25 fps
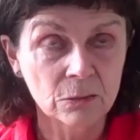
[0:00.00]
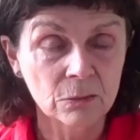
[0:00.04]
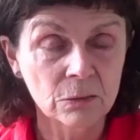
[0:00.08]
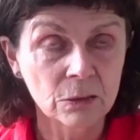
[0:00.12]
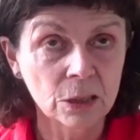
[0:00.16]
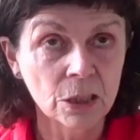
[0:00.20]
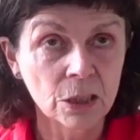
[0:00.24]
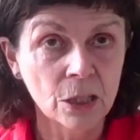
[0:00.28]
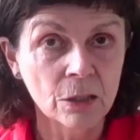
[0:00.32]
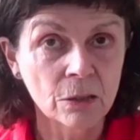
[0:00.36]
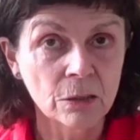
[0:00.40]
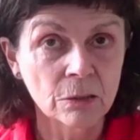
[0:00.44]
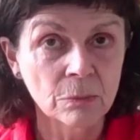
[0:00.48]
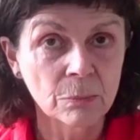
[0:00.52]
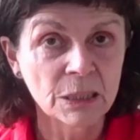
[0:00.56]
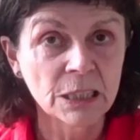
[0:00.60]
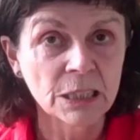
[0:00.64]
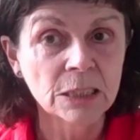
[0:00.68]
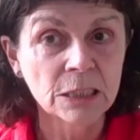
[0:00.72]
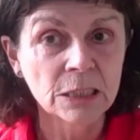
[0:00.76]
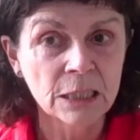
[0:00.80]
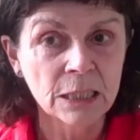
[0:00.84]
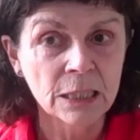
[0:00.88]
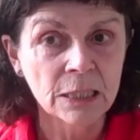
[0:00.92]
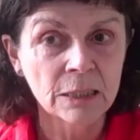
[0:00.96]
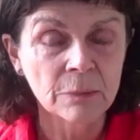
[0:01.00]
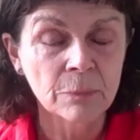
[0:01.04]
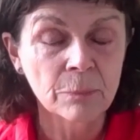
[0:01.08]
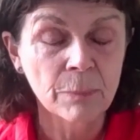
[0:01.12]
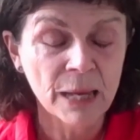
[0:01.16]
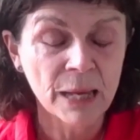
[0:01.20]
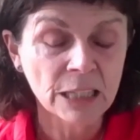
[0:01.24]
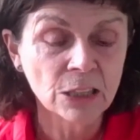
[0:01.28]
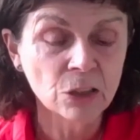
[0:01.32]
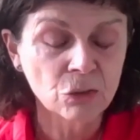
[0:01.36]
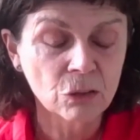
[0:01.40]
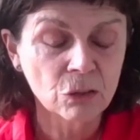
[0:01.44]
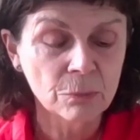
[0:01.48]

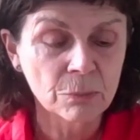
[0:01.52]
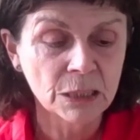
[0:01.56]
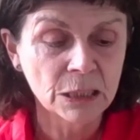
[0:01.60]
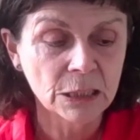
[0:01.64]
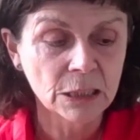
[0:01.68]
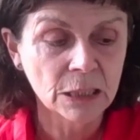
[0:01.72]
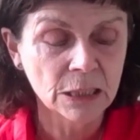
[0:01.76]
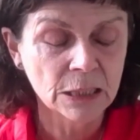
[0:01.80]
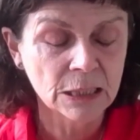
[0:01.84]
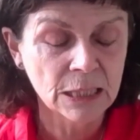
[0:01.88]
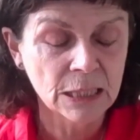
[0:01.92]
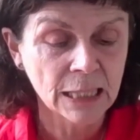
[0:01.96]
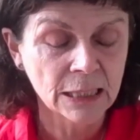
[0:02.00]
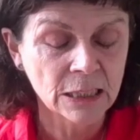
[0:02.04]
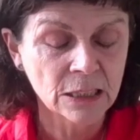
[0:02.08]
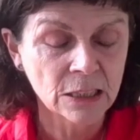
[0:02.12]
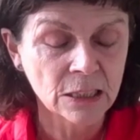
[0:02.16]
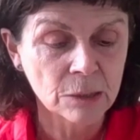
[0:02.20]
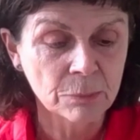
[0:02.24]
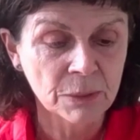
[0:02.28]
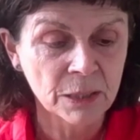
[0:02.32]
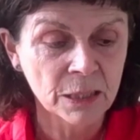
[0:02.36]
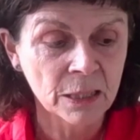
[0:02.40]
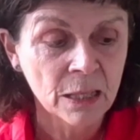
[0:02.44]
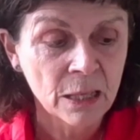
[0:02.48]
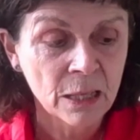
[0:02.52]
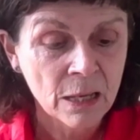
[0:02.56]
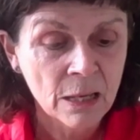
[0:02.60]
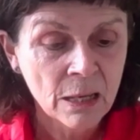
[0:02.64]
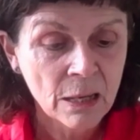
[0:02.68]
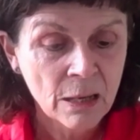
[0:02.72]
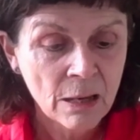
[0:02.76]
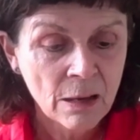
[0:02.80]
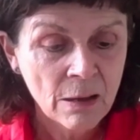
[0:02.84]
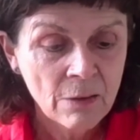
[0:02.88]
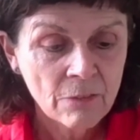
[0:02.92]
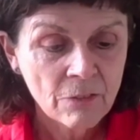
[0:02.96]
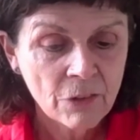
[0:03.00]
mainstream media tends to be
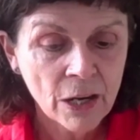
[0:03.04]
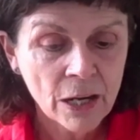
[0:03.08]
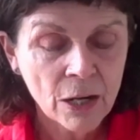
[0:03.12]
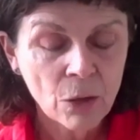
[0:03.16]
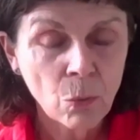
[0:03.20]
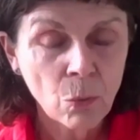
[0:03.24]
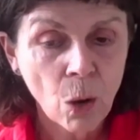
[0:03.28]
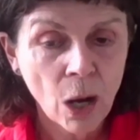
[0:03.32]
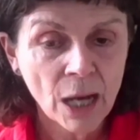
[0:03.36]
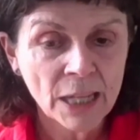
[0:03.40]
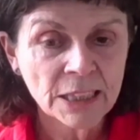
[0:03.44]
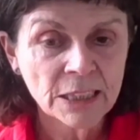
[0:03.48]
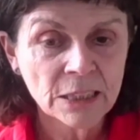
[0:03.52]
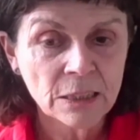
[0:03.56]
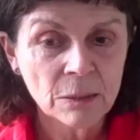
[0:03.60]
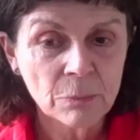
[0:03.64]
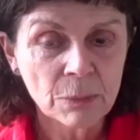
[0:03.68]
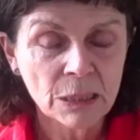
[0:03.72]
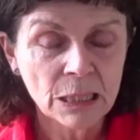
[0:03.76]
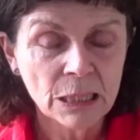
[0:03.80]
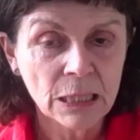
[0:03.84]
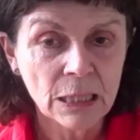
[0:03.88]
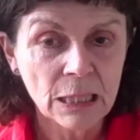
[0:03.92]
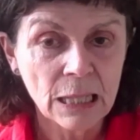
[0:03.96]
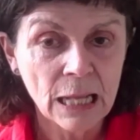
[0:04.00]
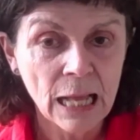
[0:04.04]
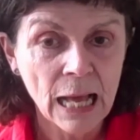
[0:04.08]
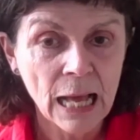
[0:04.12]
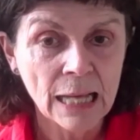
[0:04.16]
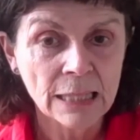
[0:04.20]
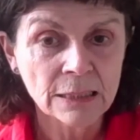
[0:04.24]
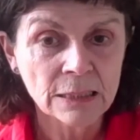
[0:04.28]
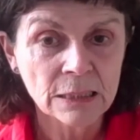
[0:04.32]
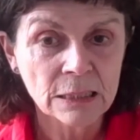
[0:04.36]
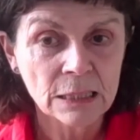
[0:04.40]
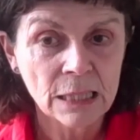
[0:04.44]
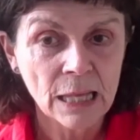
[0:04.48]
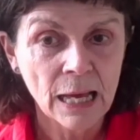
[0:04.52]
very white and middle
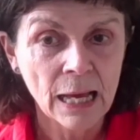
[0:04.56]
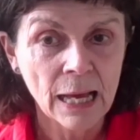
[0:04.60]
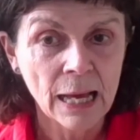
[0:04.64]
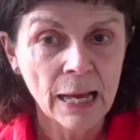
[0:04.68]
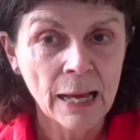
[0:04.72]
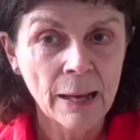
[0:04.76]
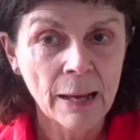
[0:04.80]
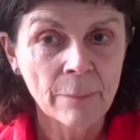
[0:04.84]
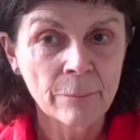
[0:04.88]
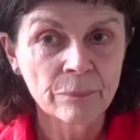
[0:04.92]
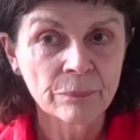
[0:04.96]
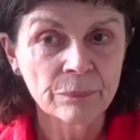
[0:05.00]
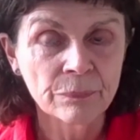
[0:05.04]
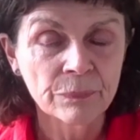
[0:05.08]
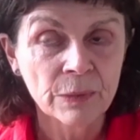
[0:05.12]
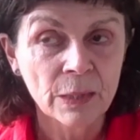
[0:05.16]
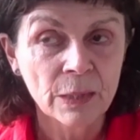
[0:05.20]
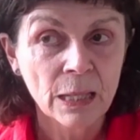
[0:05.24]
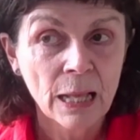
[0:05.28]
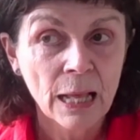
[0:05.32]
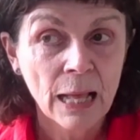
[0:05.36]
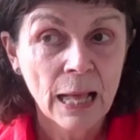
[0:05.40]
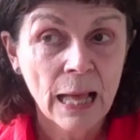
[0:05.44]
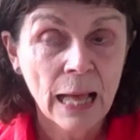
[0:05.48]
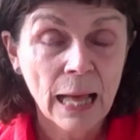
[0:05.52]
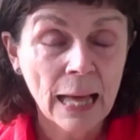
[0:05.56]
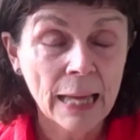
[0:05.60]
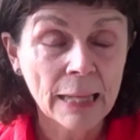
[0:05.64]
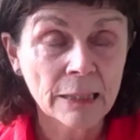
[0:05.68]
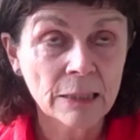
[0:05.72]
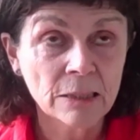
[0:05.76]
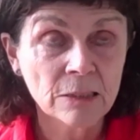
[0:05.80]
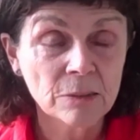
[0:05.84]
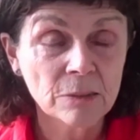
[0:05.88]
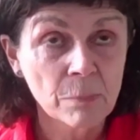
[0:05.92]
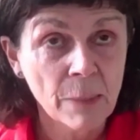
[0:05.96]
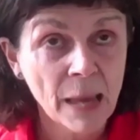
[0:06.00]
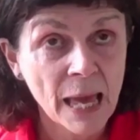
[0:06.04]
class,
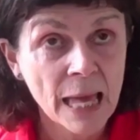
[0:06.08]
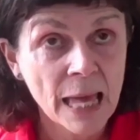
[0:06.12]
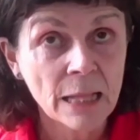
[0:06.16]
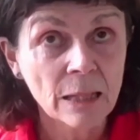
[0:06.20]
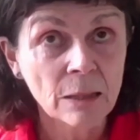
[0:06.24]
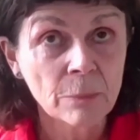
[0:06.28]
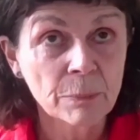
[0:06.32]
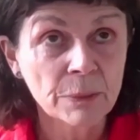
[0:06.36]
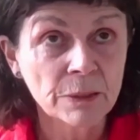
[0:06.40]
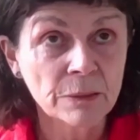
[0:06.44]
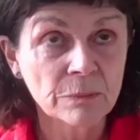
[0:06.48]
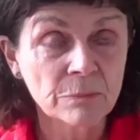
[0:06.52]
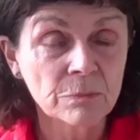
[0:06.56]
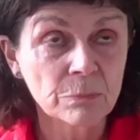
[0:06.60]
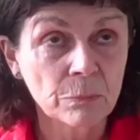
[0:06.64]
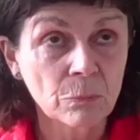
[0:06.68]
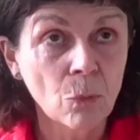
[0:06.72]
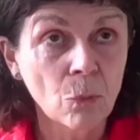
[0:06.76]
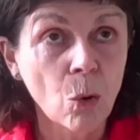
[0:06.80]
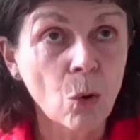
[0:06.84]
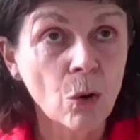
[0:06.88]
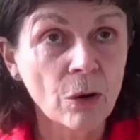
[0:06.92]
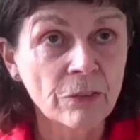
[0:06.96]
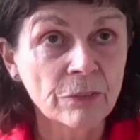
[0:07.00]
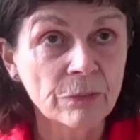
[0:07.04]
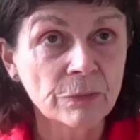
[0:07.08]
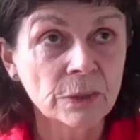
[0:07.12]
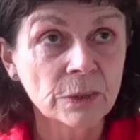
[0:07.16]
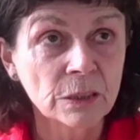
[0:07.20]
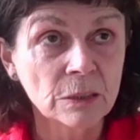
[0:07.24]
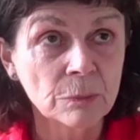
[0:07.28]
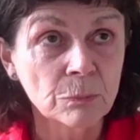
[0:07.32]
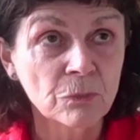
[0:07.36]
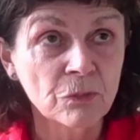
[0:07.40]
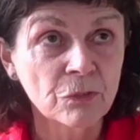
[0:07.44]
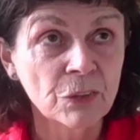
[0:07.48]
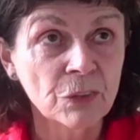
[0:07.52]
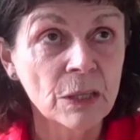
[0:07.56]
and male, but more
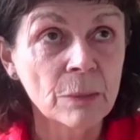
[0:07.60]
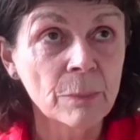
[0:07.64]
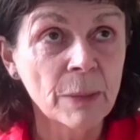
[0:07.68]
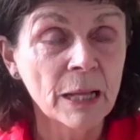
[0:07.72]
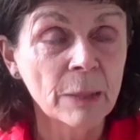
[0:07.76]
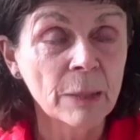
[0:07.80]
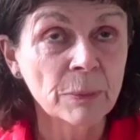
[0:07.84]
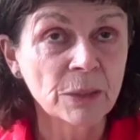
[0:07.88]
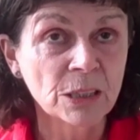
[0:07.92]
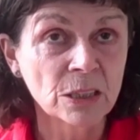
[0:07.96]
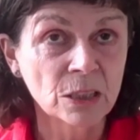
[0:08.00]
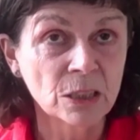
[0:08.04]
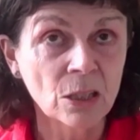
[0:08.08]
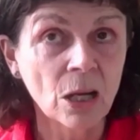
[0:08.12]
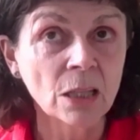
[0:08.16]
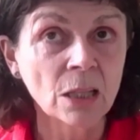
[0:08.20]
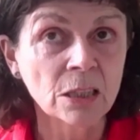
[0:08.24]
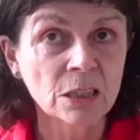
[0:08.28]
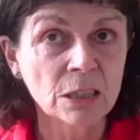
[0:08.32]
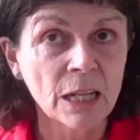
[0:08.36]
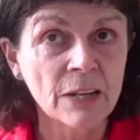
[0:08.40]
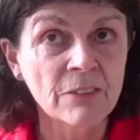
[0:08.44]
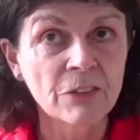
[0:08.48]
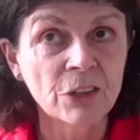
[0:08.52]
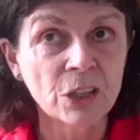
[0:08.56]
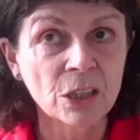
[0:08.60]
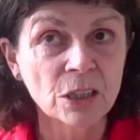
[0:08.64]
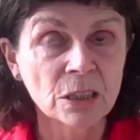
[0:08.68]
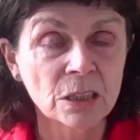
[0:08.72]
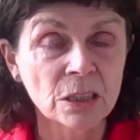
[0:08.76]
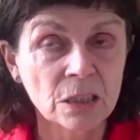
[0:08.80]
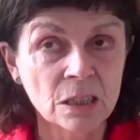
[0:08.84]
there's female, but it's not diverse.